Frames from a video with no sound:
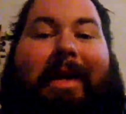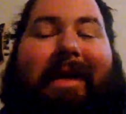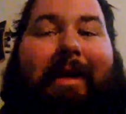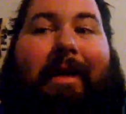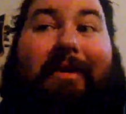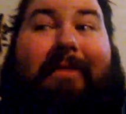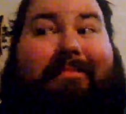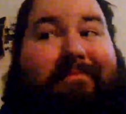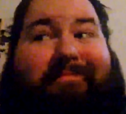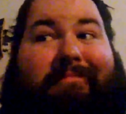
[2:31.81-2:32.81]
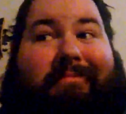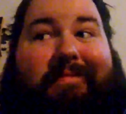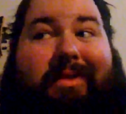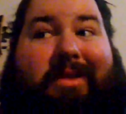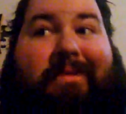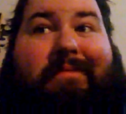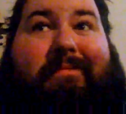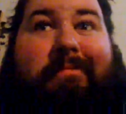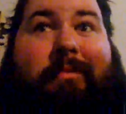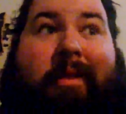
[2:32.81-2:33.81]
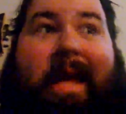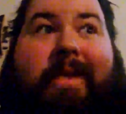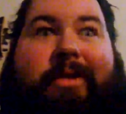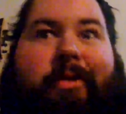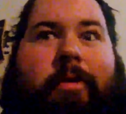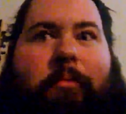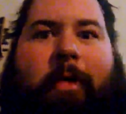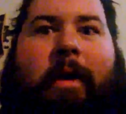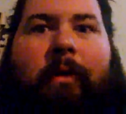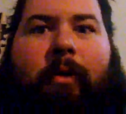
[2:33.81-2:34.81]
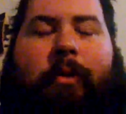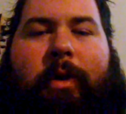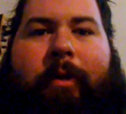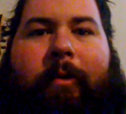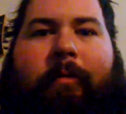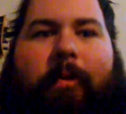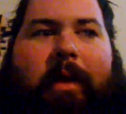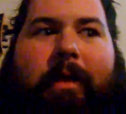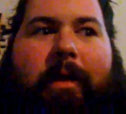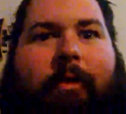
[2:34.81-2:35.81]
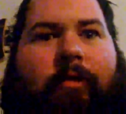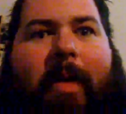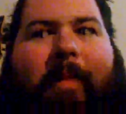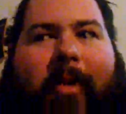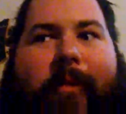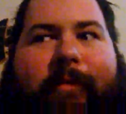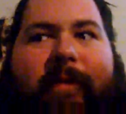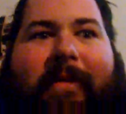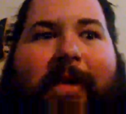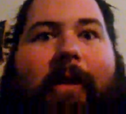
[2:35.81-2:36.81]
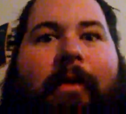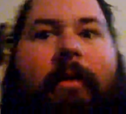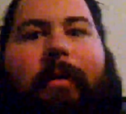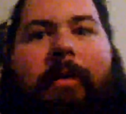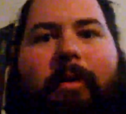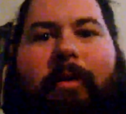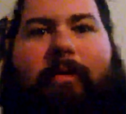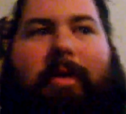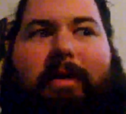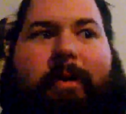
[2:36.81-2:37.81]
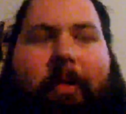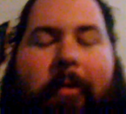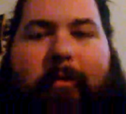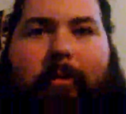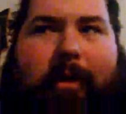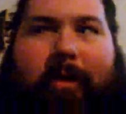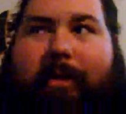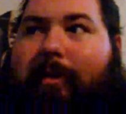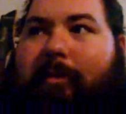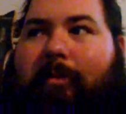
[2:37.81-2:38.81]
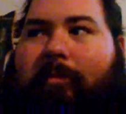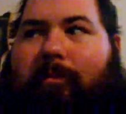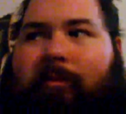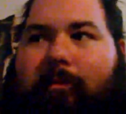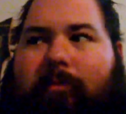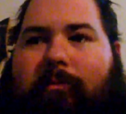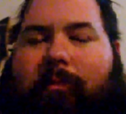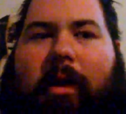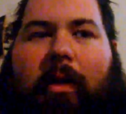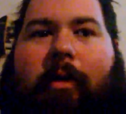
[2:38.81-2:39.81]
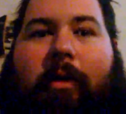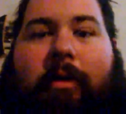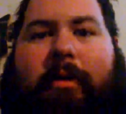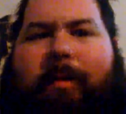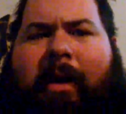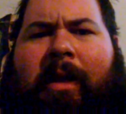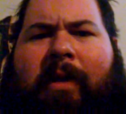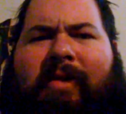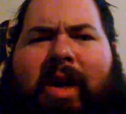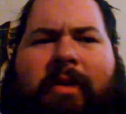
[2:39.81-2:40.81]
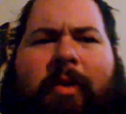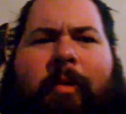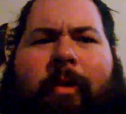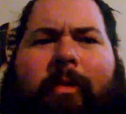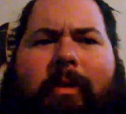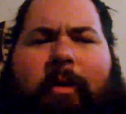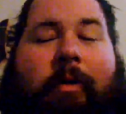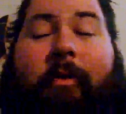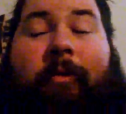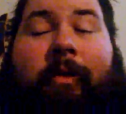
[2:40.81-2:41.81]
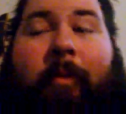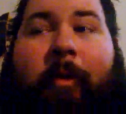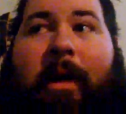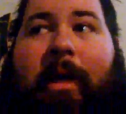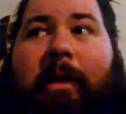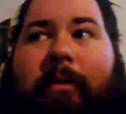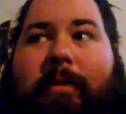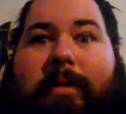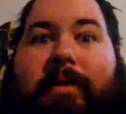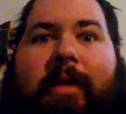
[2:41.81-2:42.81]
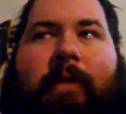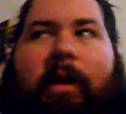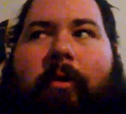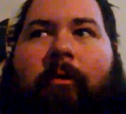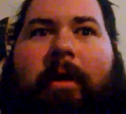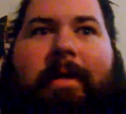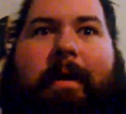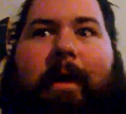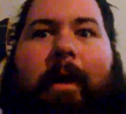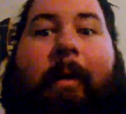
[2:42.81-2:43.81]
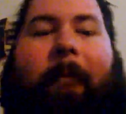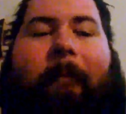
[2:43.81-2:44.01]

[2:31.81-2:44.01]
Like last year, it rained all winter. It didn't drop below 50. This year, it's middle of, or it's the beginning of October or November, and it's 70 degrees today.